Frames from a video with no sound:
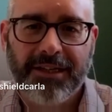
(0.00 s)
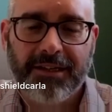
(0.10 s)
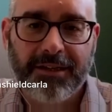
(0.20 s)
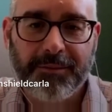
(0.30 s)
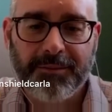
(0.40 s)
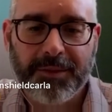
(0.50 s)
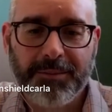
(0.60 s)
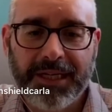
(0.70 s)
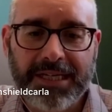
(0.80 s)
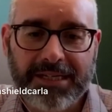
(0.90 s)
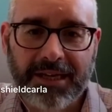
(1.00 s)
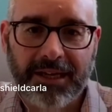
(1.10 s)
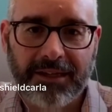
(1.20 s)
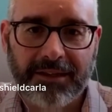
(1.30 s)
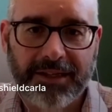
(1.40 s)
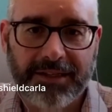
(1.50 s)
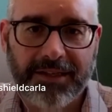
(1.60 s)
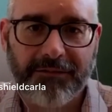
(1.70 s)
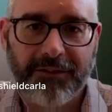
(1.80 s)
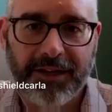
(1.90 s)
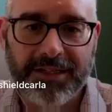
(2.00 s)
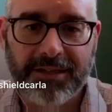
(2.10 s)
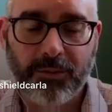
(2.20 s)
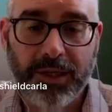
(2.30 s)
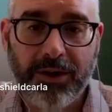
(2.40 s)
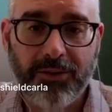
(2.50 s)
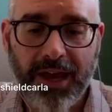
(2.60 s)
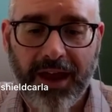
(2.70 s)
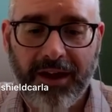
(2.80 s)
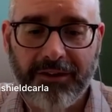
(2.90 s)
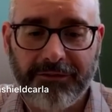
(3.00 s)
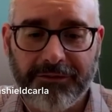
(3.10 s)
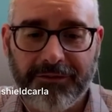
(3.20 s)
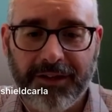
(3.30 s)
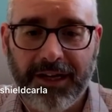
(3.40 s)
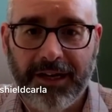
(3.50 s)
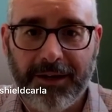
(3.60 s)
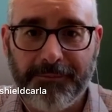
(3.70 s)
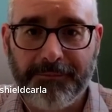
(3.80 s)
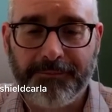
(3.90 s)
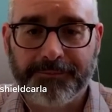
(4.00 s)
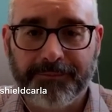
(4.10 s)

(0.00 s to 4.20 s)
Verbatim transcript: the the biggest thing that's different is that we don't have um,